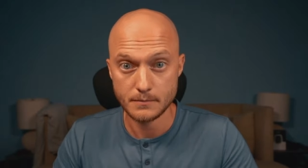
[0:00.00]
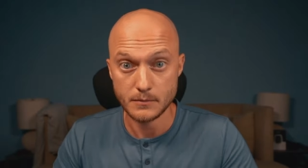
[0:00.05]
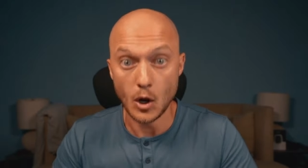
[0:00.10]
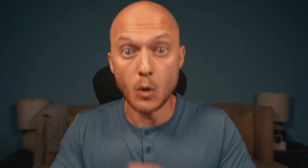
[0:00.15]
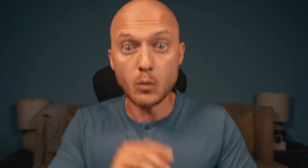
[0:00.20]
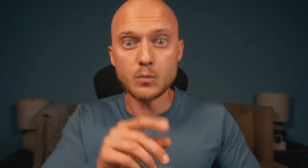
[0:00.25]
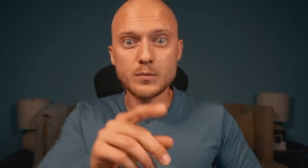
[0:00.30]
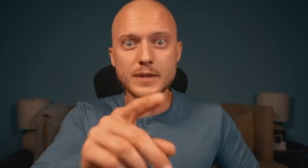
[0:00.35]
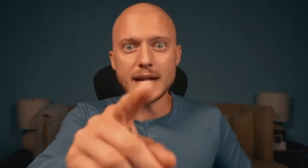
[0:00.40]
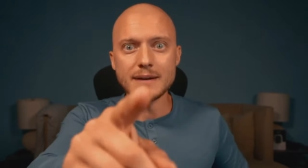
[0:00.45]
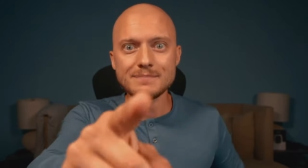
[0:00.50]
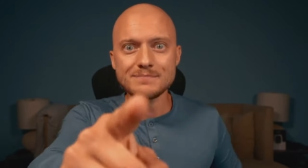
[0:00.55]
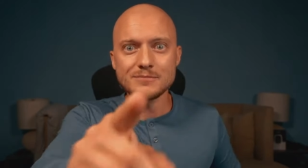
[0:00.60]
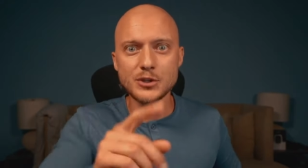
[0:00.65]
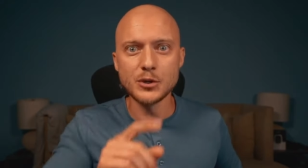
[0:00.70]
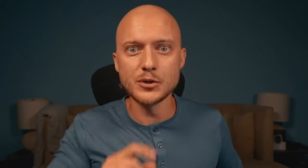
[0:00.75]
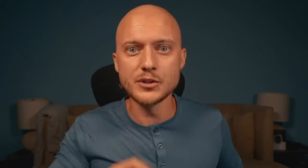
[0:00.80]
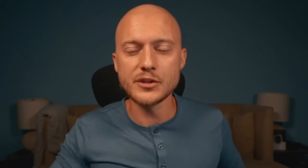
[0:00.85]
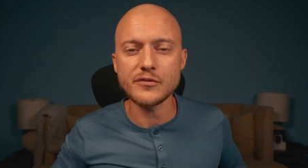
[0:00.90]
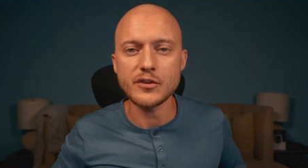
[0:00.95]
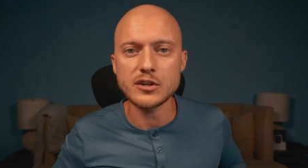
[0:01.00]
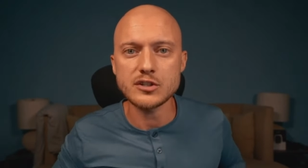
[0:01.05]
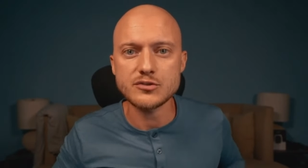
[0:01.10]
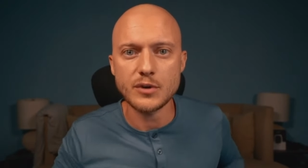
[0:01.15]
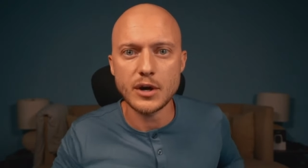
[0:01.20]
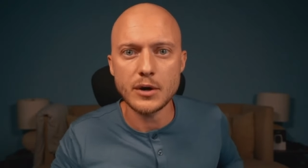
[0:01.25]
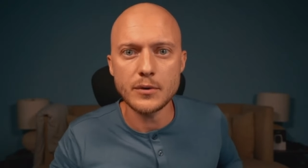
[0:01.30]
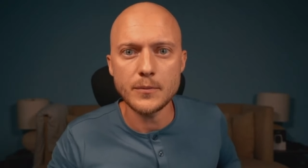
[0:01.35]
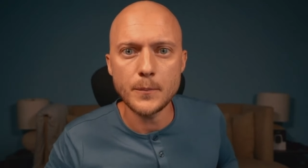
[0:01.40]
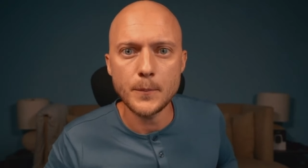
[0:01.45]
Oh yeah, you in the first
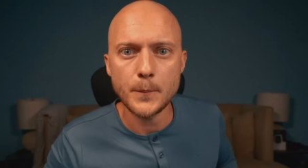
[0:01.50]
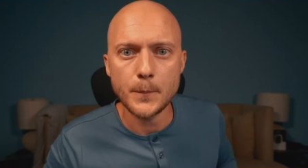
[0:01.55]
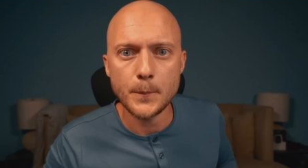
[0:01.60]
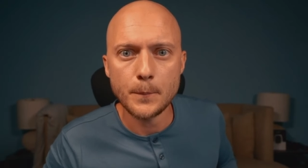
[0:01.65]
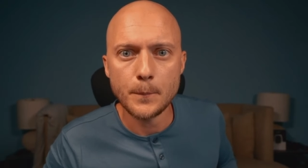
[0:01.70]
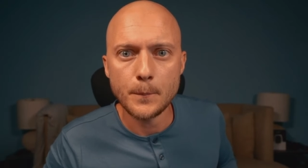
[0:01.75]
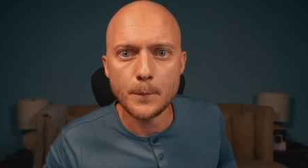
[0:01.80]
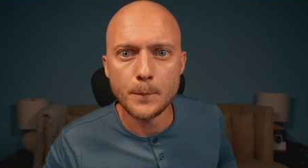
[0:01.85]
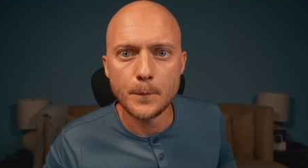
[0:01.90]
row? What